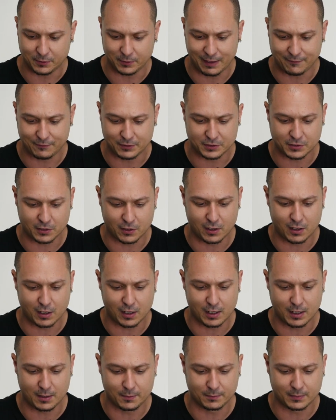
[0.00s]
you have your
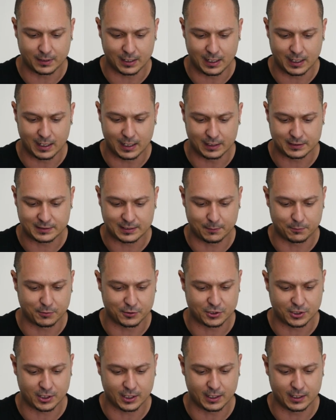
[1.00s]
time,
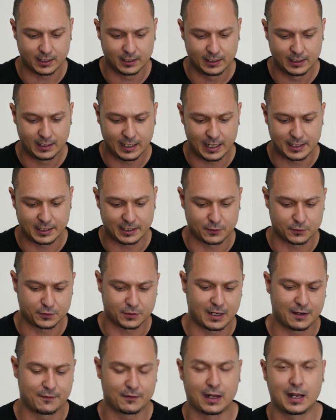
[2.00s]
temperature, and you can
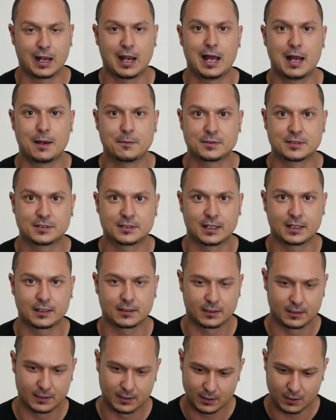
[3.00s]
also have an alarm set
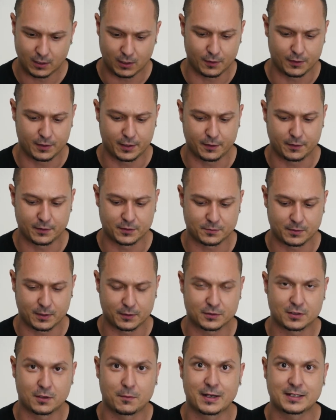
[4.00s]
on there as
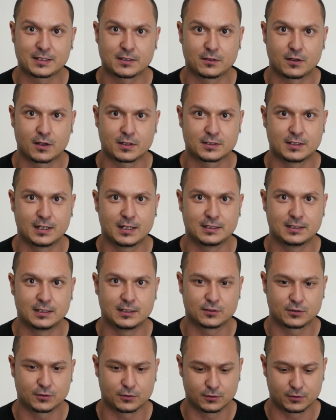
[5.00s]
well, so it makes it nice and
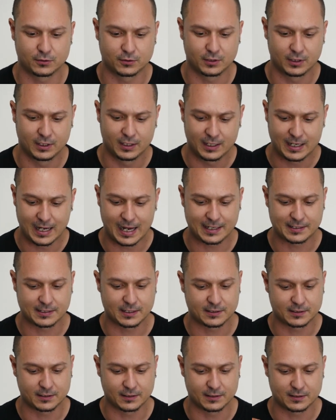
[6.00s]
easy to
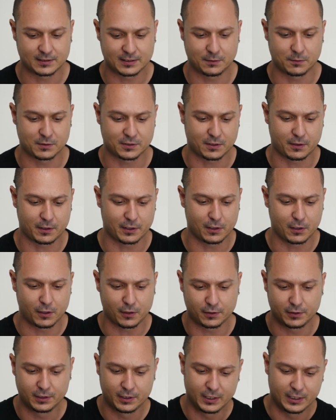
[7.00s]
access it, see what's going
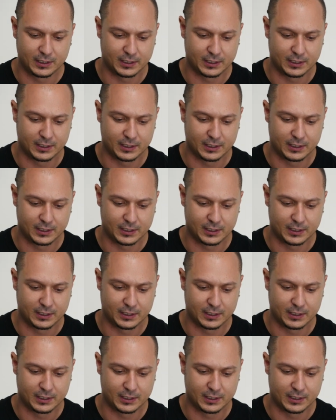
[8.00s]
on.